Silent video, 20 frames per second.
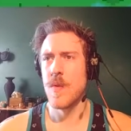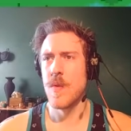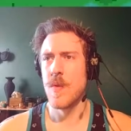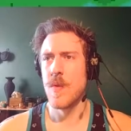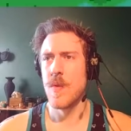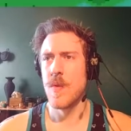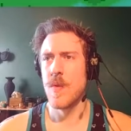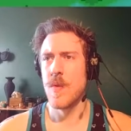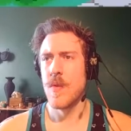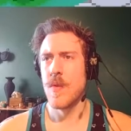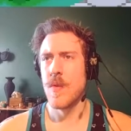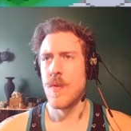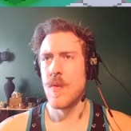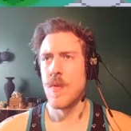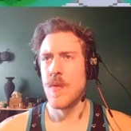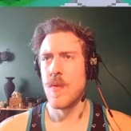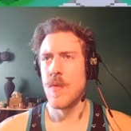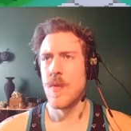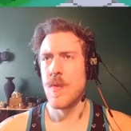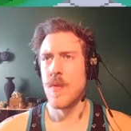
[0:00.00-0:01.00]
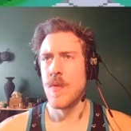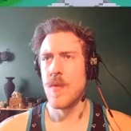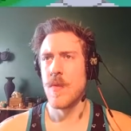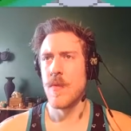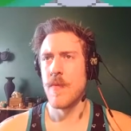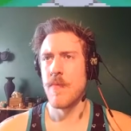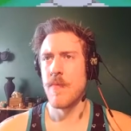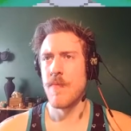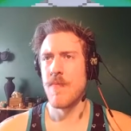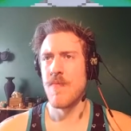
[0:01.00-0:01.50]

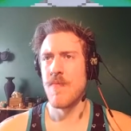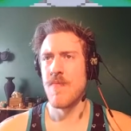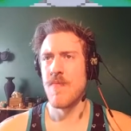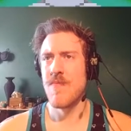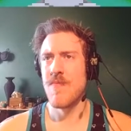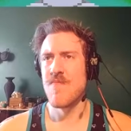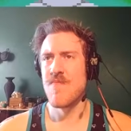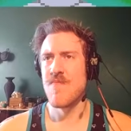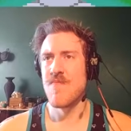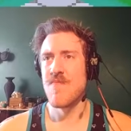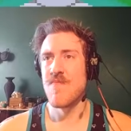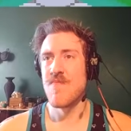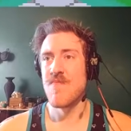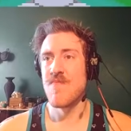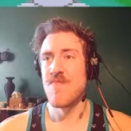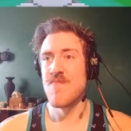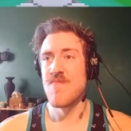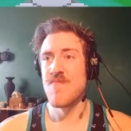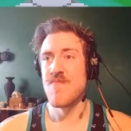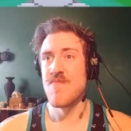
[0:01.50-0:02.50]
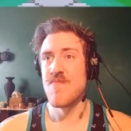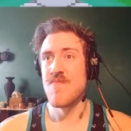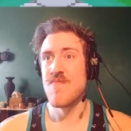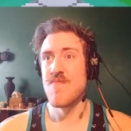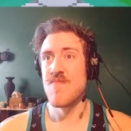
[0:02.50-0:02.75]
(no one is talking)